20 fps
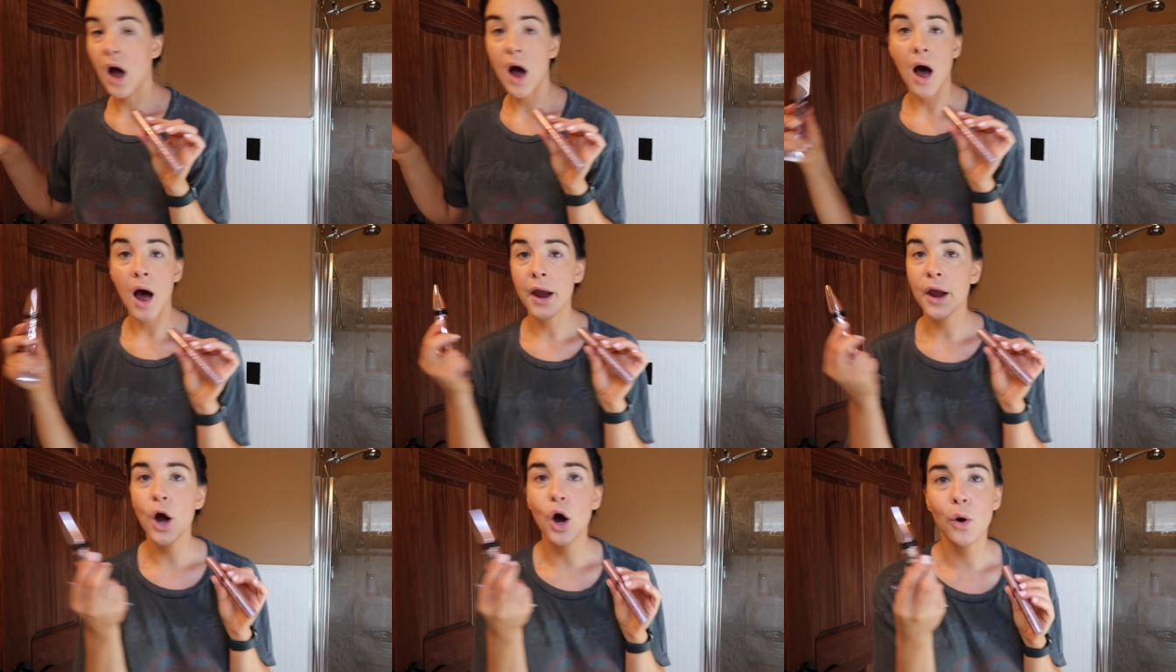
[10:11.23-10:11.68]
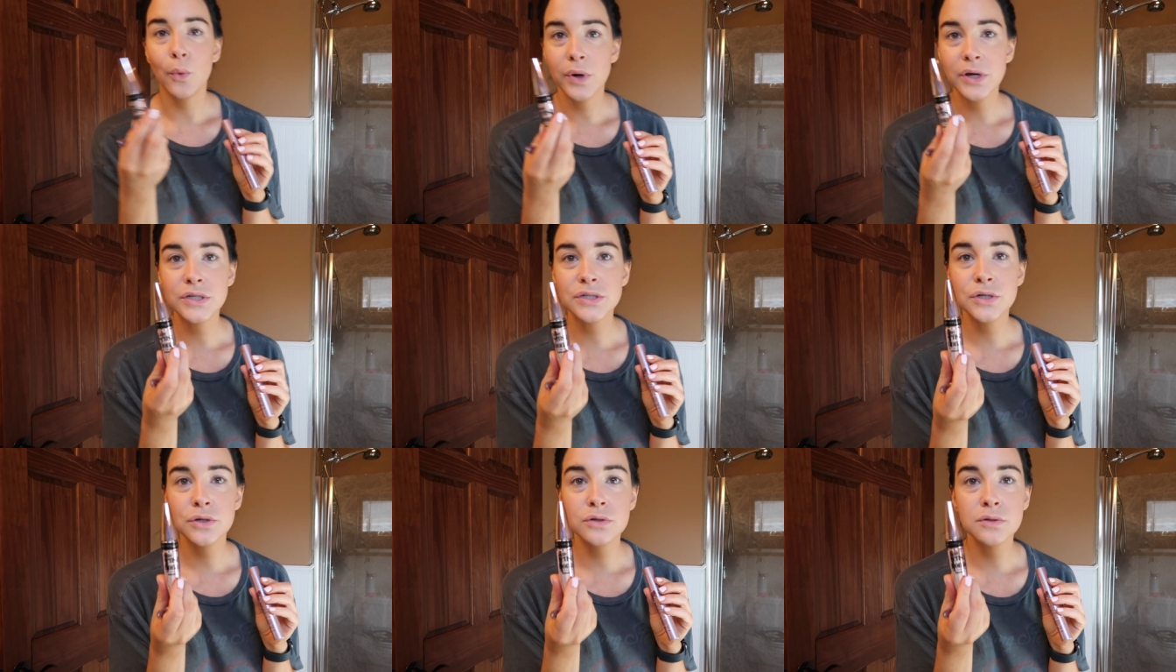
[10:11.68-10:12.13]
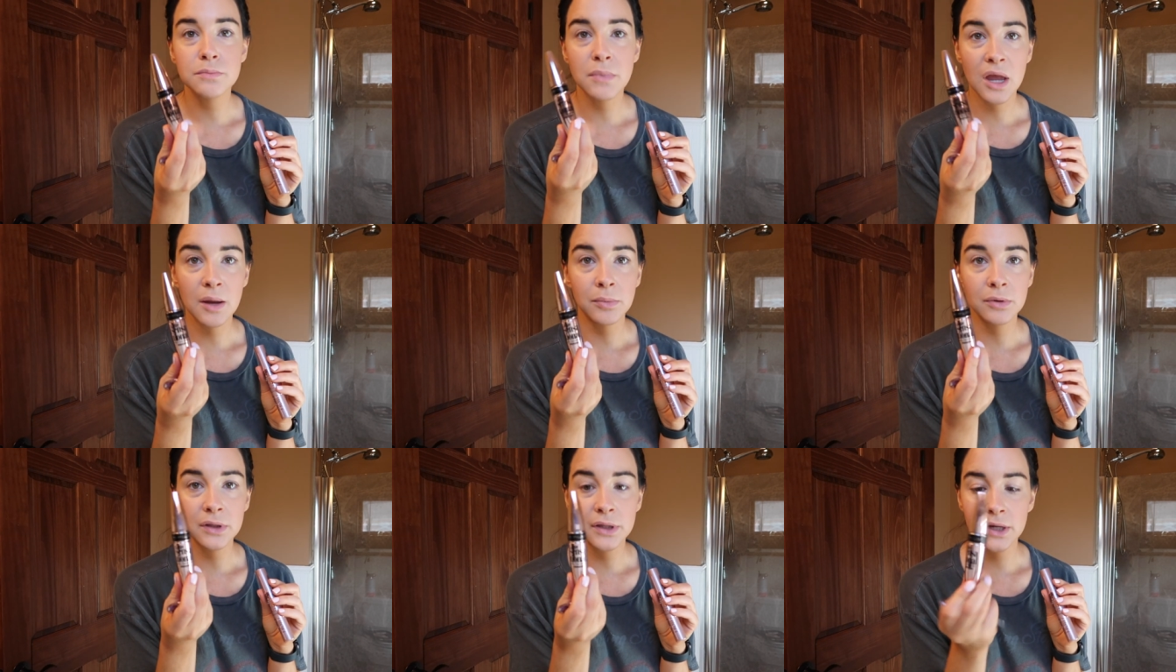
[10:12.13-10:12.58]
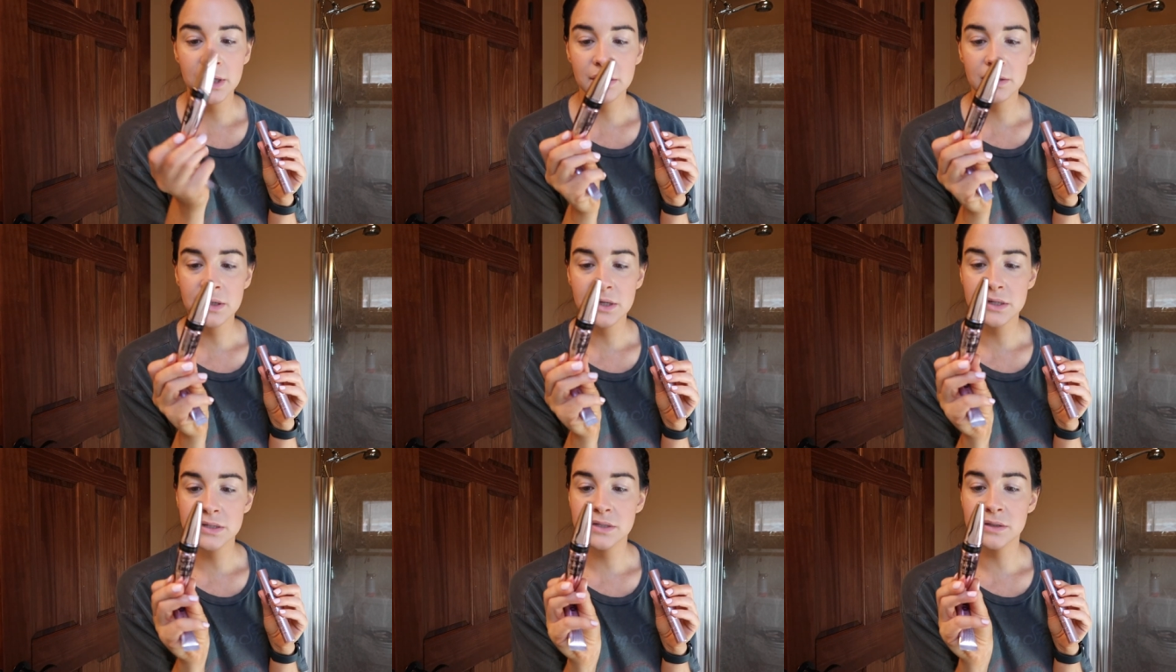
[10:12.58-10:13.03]
I always use
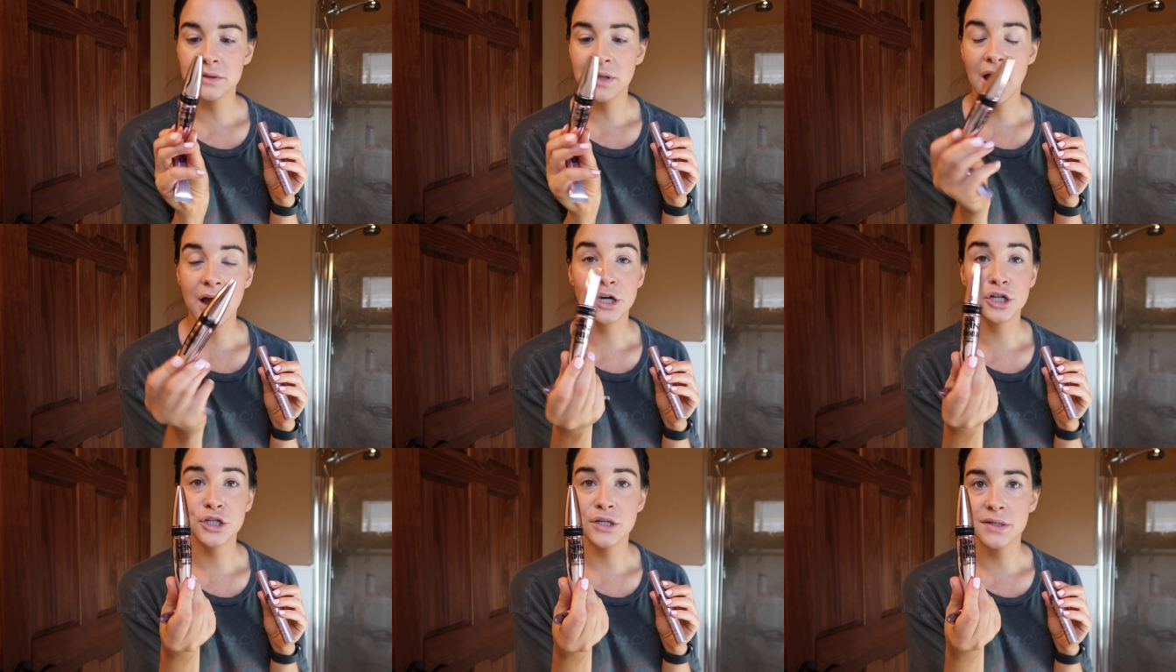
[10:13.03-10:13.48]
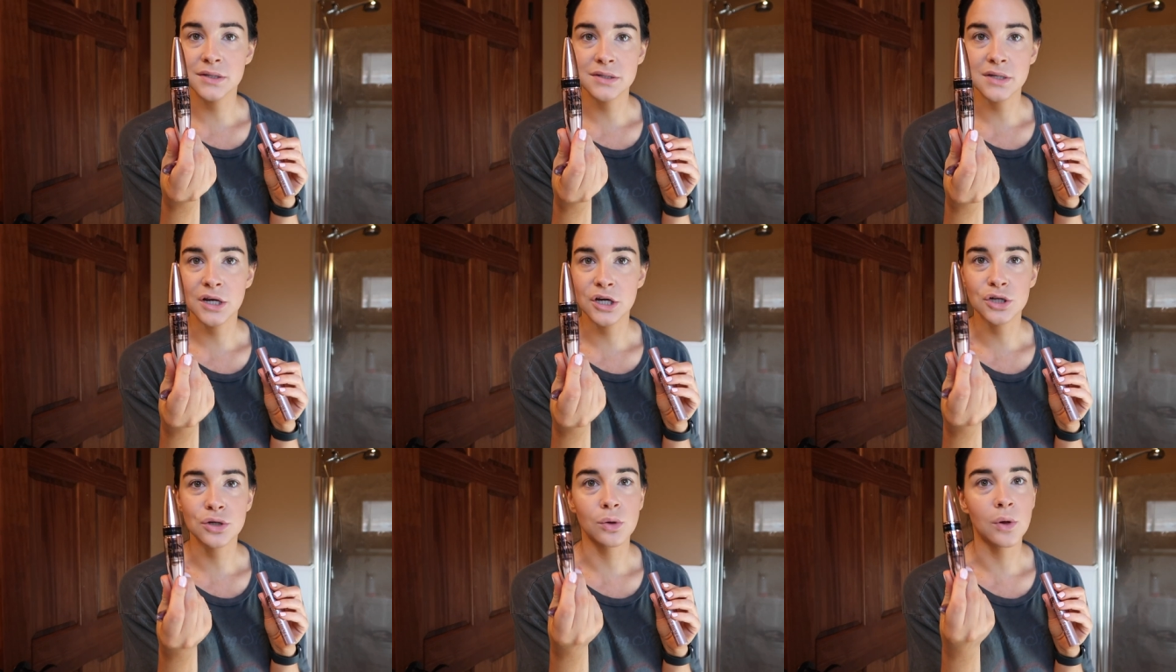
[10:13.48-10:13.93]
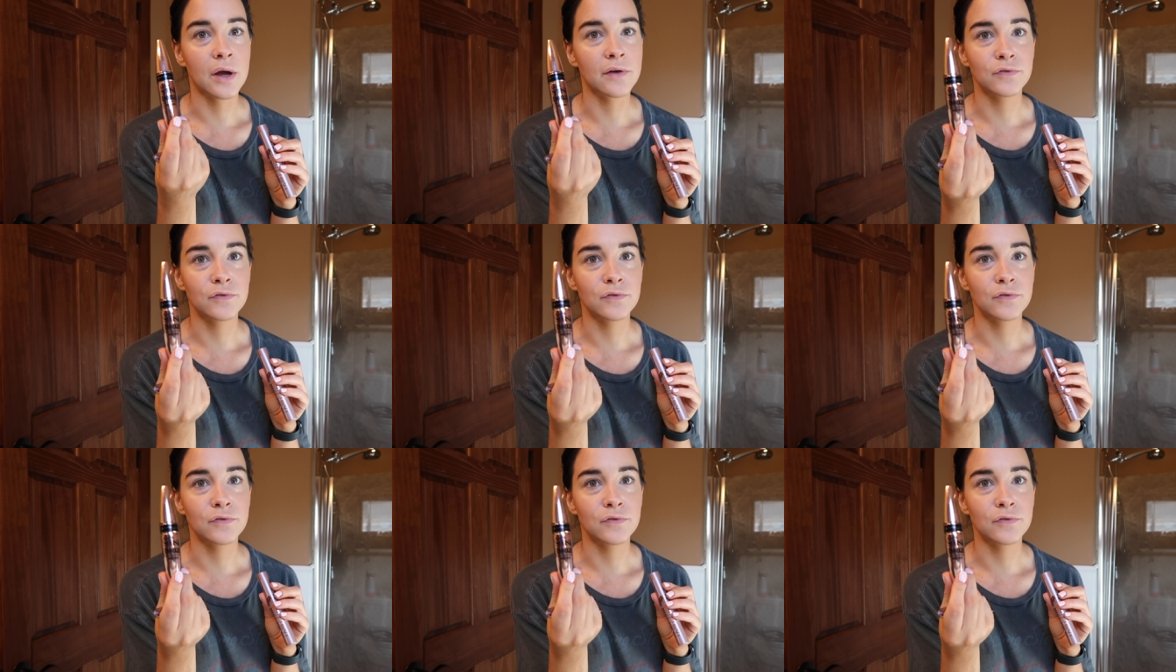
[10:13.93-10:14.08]
Maybelline, this Lash Sensational.